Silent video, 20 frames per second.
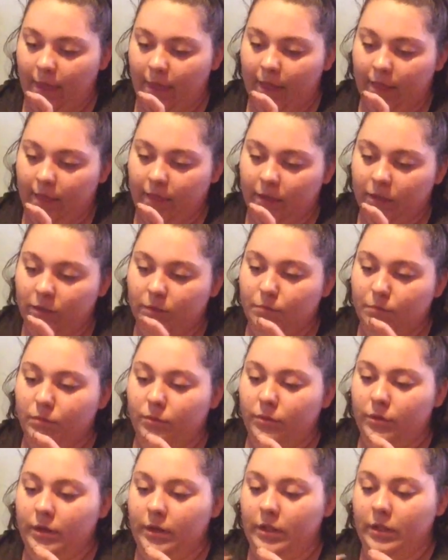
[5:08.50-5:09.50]
that looks
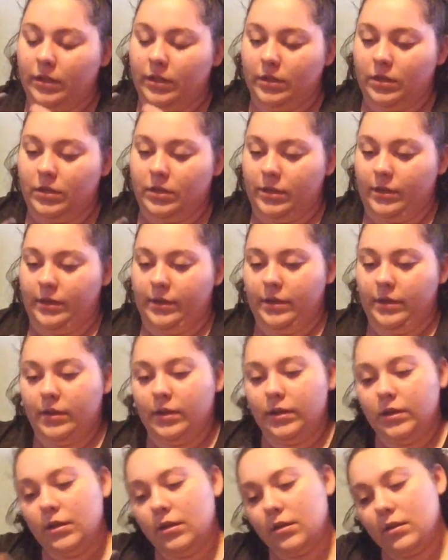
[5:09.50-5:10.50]
pretty
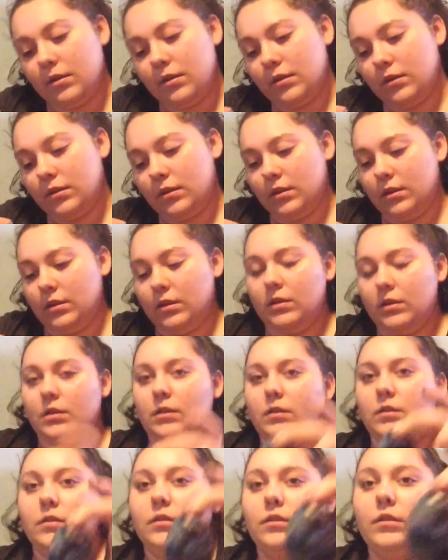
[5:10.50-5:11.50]
good.
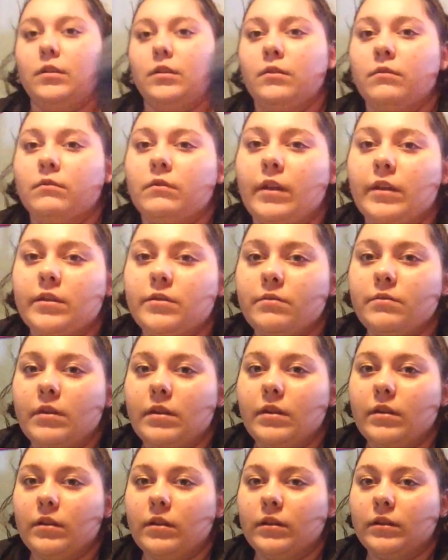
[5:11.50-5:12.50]
So that's what
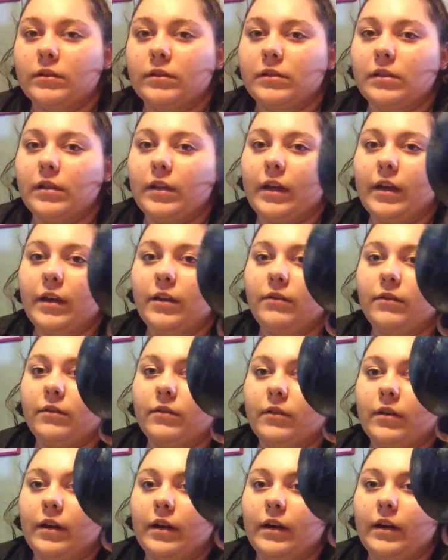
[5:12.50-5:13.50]
it looks like
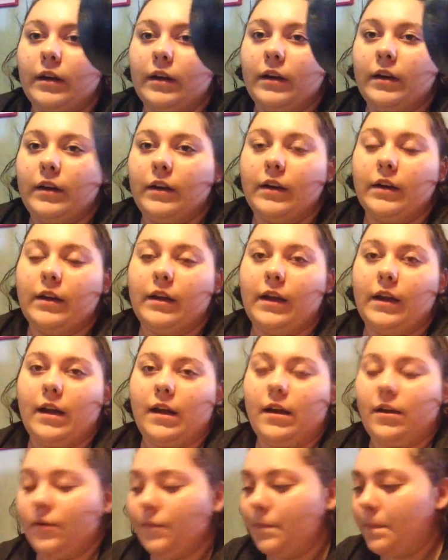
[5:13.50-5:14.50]
right
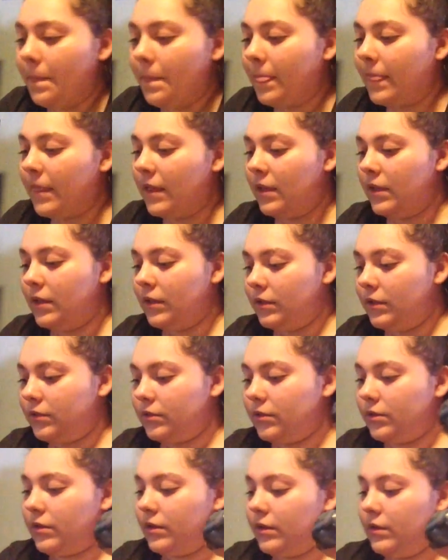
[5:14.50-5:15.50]
now. So the